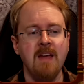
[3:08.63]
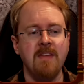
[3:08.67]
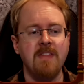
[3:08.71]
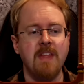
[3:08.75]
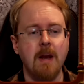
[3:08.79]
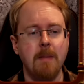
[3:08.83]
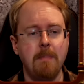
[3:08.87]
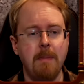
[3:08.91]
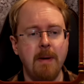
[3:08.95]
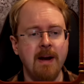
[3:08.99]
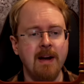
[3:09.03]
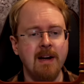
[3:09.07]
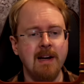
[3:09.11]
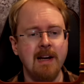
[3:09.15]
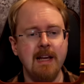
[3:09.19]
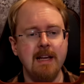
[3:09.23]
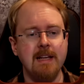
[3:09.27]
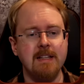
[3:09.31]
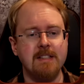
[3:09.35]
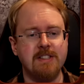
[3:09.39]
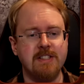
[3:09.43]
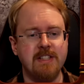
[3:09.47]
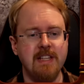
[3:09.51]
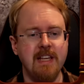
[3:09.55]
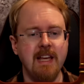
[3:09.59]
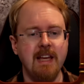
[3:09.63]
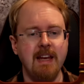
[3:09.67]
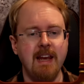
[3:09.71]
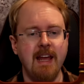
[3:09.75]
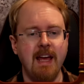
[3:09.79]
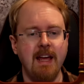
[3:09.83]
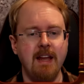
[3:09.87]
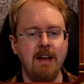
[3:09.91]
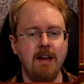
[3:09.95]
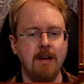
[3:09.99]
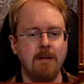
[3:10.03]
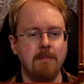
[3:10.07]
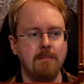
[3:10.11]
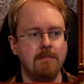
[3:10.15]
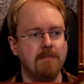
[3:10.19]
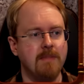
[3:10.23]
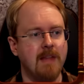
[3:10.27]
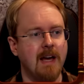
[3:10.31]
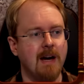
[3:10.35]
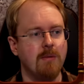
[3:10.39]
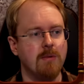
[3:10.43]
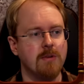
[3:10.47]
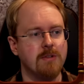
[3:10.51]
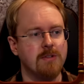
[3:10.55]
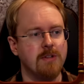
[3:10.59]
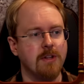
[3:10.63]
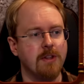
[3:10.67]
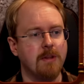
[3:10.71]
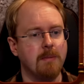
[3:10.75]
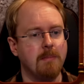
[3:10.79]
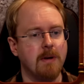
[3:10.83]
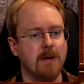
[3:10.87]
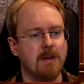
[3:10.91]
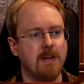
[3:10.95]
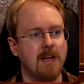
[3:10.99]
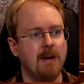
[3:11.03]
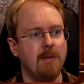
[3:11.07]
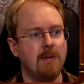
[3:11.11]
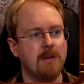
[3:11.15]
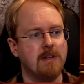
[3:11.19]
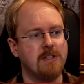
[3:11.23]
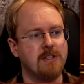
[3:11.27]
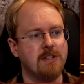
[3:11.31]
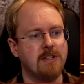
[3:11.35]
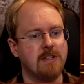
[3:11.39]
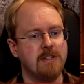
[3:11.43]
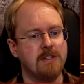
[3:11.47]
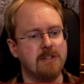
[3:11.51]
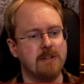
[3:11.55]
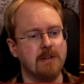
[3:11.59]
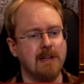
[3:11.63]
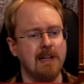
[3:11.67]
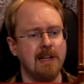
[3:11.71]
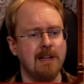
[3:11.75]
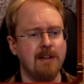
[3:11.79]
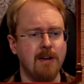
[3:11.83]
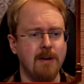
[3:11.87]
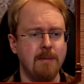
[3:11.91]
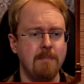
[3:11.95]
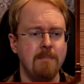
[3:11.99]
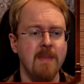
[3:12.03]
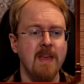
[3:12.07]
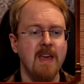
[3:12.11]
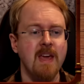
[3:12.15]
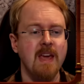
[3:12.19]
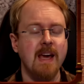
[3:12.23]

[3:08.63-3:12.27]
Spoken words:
that apparently CNN, that was not the button I went just to click on,